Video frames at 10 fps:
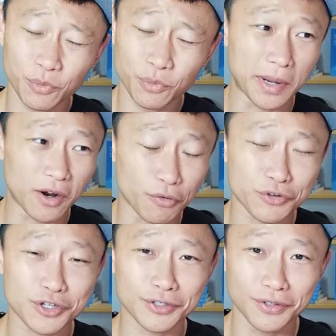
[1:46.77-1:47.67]
was my
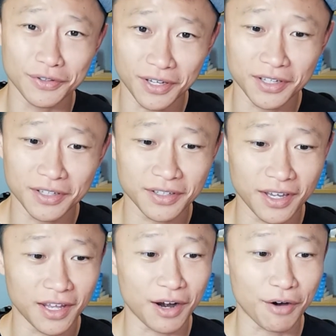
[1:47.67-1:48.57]
original intent,
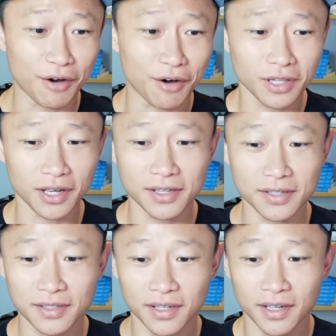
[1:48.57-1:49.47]
and I
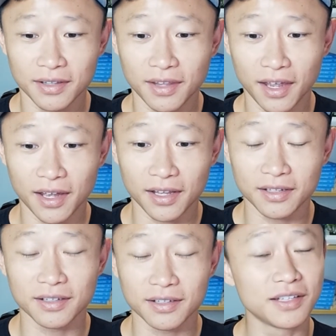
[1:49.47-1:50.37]
realized
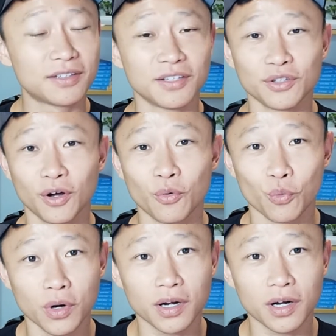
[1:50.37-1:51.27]
that it did
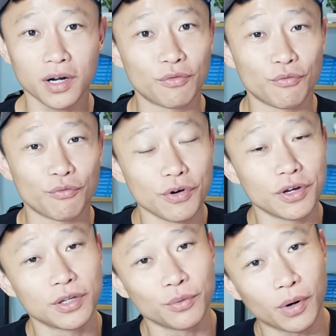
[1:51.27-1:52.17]
not work out
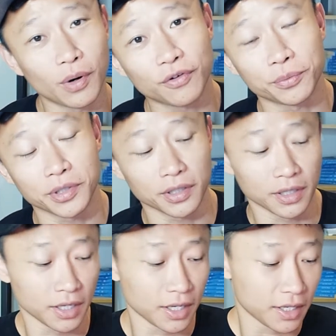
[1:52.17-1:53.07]
really well for
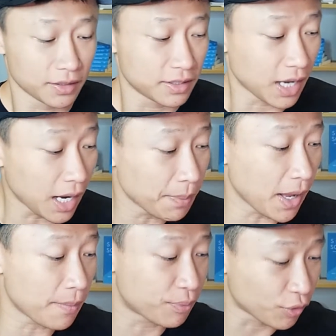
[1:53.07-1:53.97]
me. The
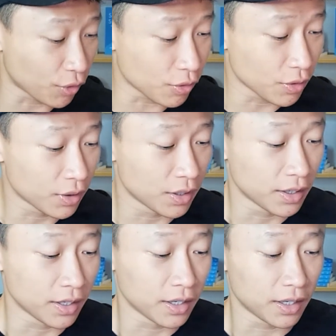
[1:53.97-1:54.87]
iPad Pro,
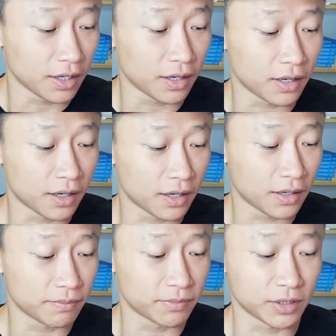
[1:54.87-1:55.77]

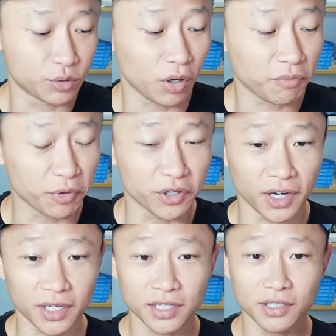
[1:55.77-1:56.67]
the
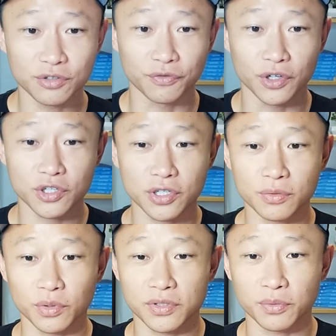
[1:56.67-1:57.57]
12.9-inch
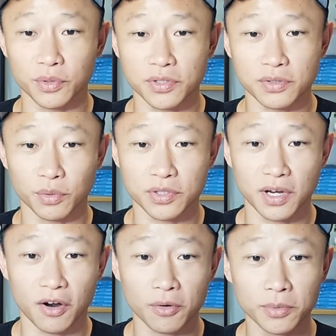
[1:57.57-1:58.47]
version was
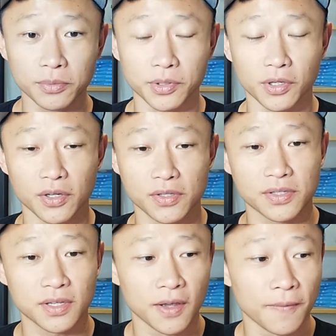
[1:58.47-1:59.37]
terrible
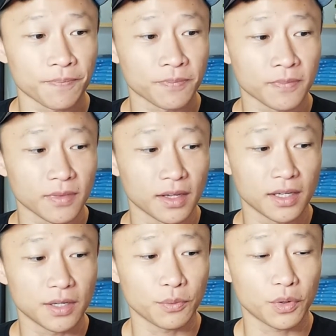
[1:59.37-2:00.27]
because
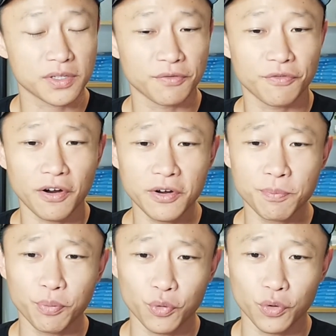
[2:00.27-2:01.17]
it was a
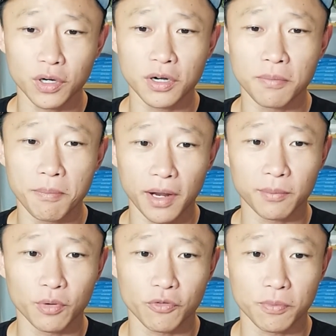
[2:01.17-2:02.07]
very poor
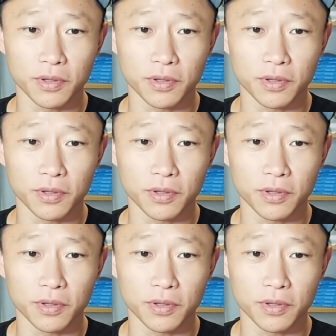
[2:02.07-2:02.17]
MacBook